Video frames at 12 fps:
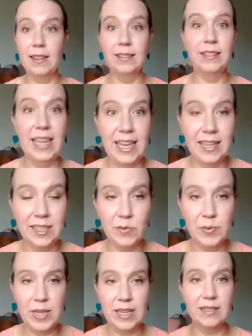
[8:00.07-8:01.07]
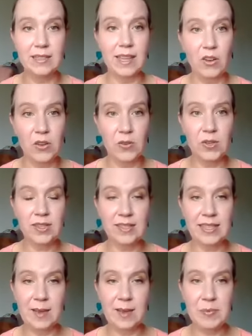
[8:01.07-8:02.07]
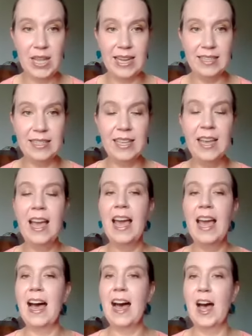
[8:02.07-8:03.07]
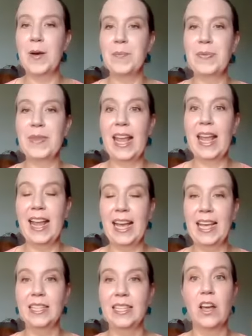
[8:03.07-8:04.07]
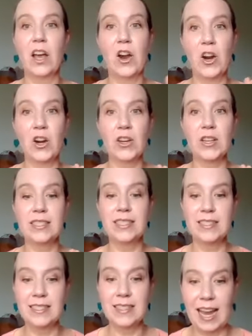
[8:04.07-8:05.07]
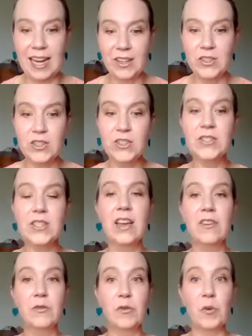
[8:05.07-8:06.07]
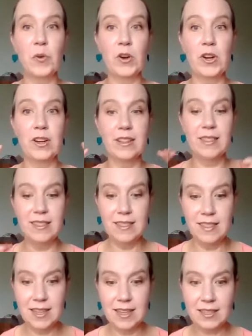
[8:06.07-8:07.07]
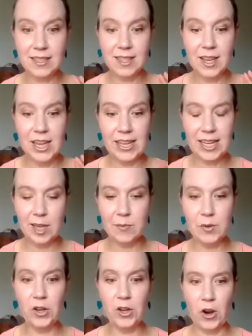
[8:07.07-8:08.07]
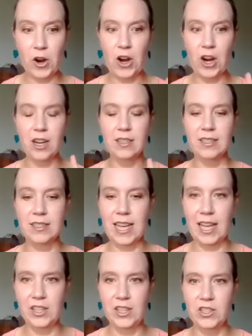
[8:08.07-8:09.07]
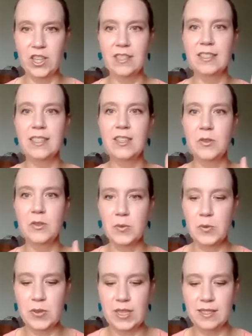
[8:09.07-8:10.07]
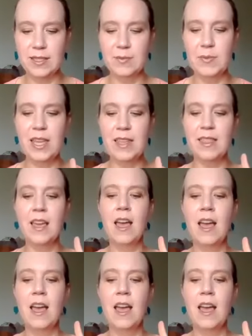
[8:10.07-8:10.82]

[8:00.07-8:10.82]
links because they all go to the same place. And our designers for this ebook are Natalia Johnson, Ruthie Smith,